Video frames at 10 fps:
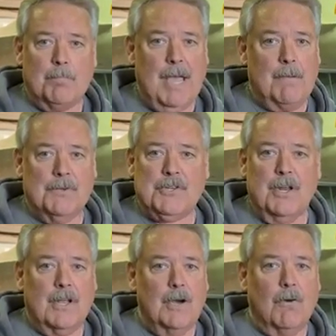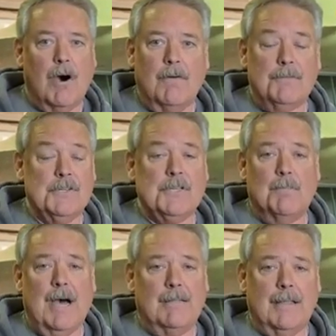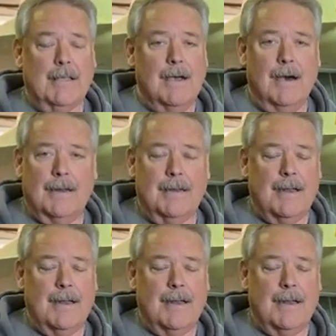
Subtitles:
And the paint was going to go off just about in the gun,